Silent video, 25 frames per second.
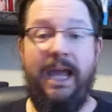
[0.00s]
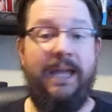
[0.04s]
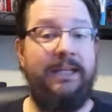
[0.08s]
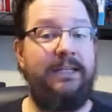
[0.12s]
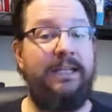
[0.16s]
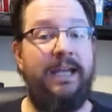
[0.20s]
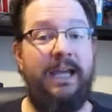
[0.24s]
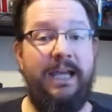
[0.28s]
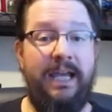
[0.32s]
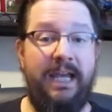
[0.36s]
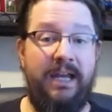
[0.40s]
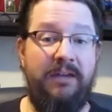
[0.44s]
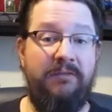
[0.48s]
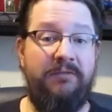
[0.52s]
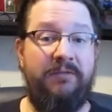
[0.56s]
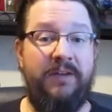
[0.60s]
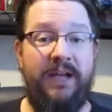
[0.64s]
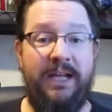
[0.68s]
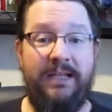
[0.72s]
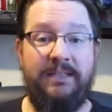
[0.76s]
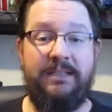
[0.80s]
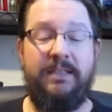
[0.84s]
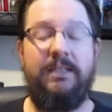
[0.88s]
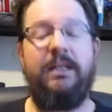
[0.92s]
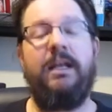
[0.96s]
Dianne
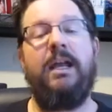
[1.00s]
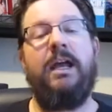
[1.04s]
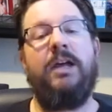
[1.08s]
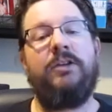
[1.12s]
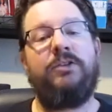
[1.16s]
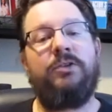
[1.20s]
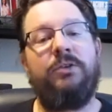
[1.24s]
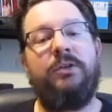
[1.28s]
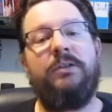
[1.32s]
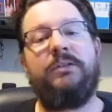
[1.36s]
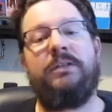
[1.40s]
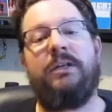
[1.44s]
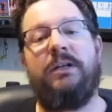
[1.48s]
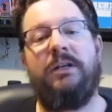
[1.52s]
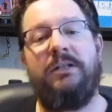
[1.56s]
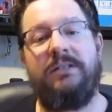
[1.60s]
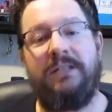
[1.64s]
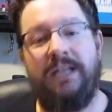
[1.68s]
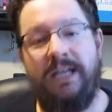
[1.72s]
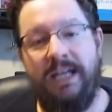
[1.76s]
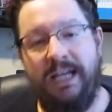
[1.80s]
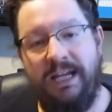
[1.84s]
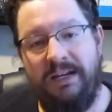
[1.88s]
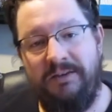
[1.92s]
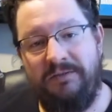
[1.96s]
Feinstein. As soon as I heard
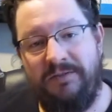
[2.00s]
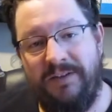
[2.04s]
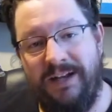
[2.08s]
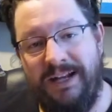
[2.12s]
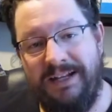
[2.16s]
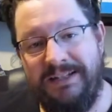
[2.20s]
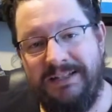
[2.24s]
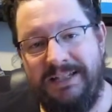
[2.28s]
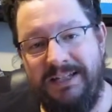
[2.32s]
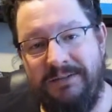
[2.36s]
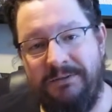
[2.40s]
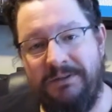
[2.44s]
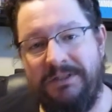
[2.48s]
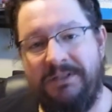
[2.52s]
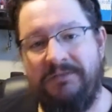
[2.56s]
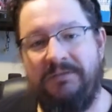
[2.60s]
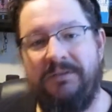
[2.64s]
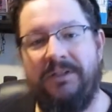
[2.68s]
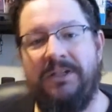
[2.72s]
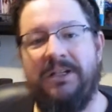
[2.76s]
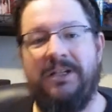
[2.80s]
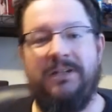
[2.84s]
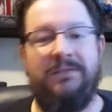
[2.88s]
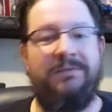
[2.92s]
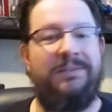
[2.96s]
Dianne Feinstein was
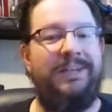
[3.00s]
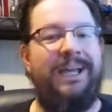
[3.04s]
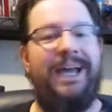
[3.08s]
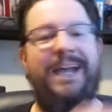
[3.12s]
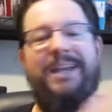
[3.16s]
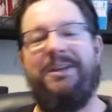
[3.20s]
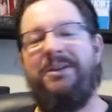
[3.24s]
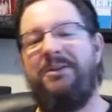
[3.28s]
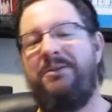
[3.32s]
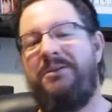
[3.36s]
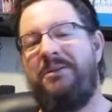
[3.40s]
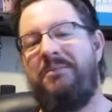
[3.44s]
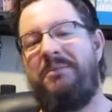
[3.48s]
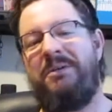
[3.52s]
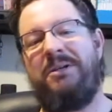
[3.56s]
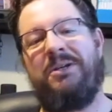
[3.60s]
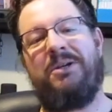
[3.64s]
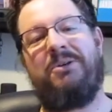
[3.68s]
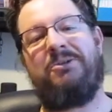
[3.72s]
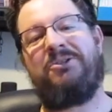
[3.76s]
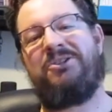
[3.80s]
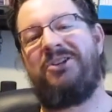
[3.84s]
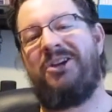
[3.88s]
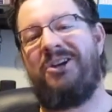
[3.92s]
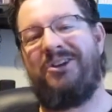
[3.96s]
involved, I knew there'd be
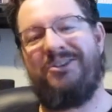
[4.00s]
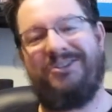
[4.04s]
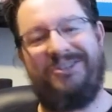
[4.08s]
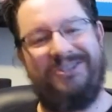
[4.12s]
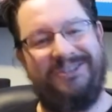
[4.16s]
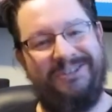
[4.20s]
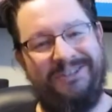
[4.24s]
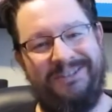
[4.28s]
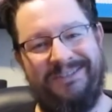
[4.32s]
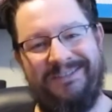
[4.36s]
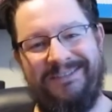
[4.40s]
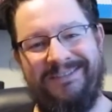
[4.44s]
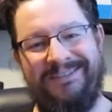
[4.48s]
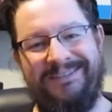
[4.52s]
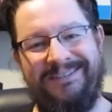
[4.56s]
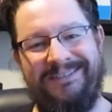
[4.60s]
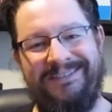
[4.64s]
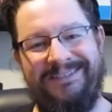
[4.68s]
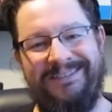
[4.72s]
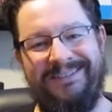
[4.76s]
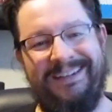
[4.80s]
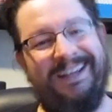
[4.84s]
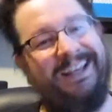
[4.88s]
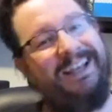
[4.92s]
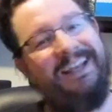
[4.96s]
no charges.
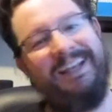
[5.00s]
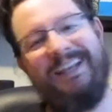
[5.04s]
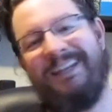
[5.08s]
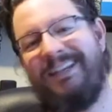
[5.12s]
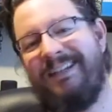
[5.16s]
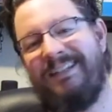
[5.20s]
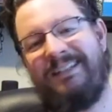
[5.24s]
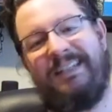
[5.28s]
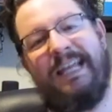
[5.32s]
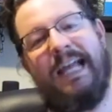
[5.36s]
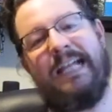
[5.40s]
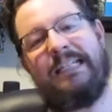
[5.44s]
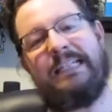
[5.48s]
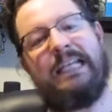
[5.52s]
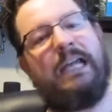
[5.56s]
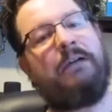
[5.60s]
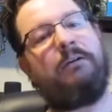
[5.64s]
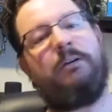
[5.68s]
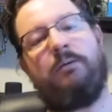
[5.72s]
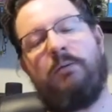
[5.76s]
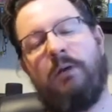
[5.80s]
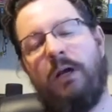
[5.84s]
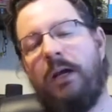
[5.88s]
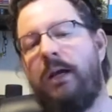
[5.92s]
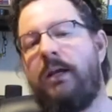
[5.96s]
Because that's
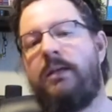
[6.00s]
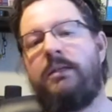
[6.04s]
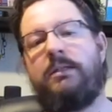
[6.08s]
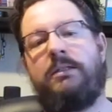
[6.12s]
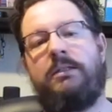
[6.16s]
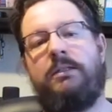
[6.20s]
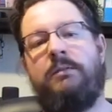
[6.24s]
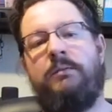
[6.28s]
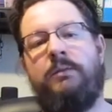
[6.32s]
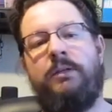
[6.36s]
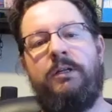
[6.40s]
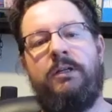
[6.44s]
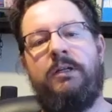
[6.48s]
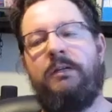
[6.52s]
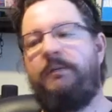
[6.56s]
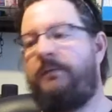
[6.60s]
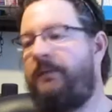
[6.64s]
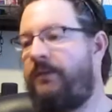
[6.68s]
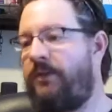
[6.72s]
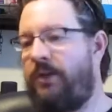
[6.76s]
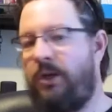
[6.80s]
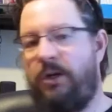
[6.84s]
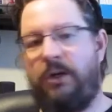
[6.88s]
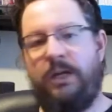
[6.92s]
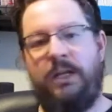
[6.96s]
how it works when you're
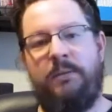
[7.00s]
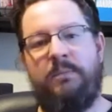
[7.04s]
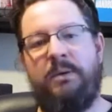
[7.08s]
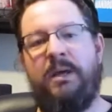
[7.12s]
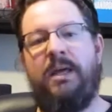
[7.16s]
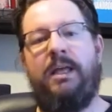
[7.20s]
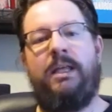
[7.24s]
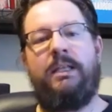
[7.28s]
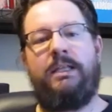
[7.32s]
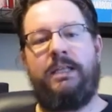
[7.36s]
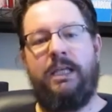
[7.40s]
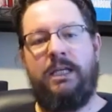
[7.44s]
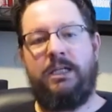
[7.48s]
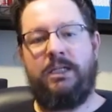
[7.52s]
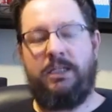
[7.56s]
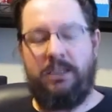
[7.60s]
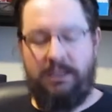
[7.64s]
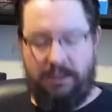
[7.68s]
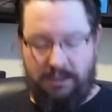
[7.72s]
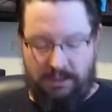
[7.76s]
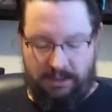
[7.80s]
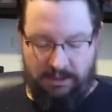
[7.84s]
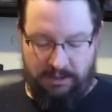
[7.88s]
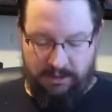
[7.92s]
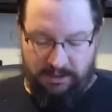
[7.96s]
a dirty
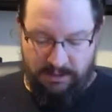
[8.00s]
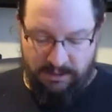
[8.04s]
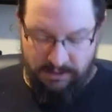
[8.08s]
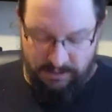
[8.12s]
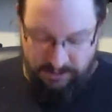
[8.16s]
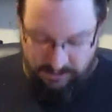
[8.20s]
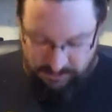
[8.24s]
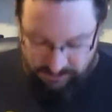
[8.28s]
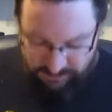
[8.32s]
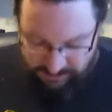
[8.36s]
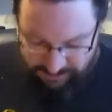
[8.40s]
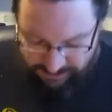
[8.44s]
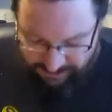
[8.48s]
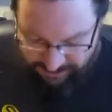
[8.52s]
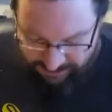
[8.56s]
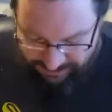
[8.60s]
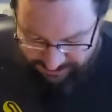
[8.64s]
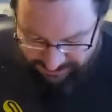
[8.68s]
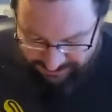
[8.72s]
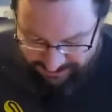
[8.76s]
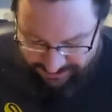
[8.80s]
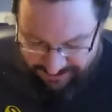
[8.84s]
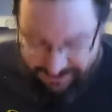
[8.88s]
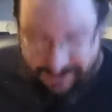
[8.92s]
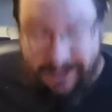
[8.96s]
politician.
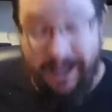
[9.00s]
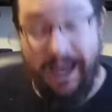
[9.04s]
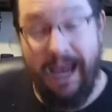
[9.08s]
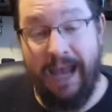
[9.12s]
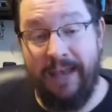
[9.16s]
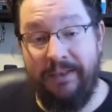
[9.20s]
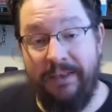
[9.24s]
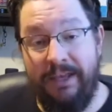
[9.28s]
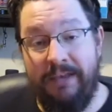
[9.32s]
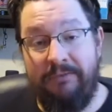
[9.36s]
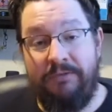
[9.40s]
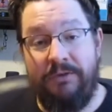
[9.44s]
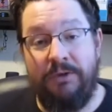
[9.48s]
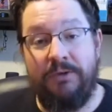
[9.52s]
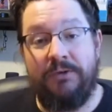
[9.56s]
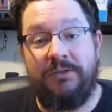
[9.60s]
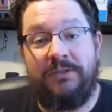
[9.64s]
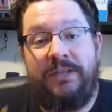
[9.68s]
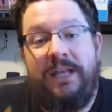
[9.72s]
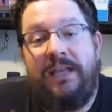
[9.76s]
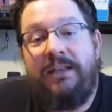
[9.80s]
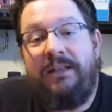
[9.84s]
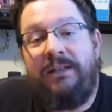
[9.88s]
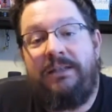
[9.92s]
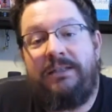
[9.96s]
And if you're
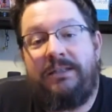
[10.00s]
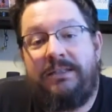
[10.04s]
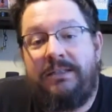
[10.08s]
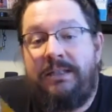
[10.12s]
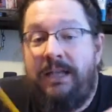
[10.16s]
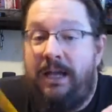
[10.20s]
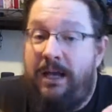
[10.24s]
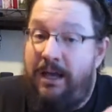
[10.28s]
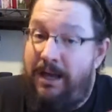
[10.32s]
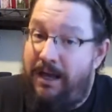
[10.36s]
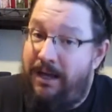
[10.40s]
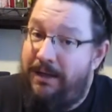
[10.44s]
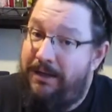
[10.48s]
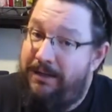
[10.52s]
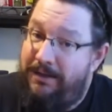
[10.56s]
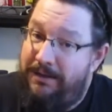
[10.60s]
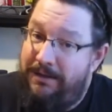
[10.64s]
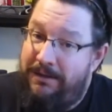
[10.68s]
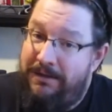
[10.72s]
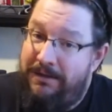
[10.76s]
selling stock